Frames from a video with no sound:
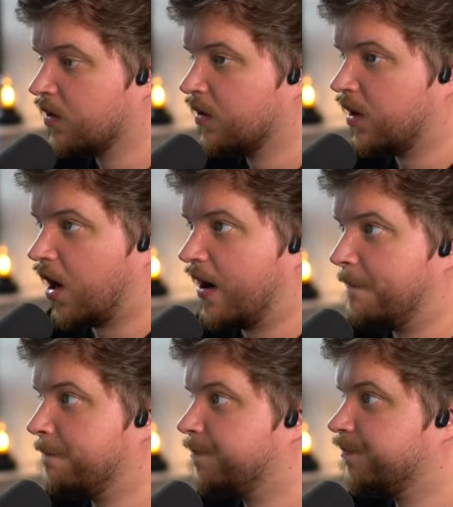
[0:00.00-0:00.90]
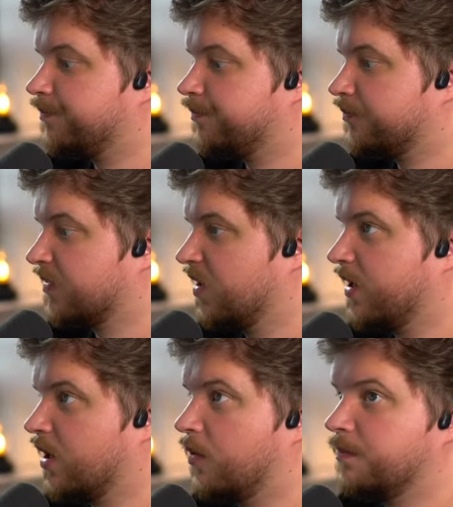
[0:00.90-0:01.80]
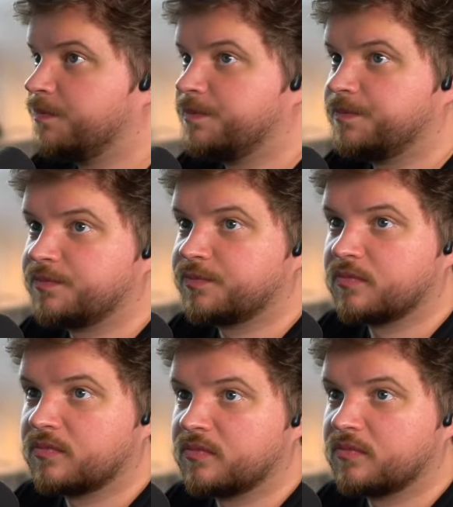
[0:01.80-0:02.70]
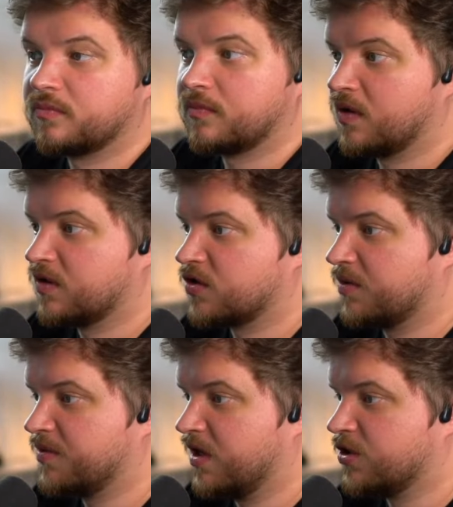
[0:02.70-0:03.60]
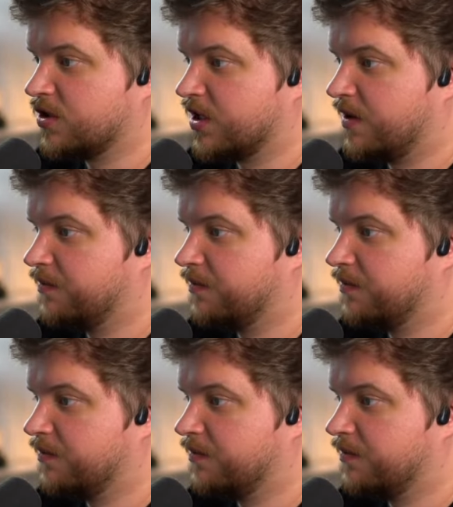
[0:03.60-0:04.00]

All right, here we go. Scripted intro time.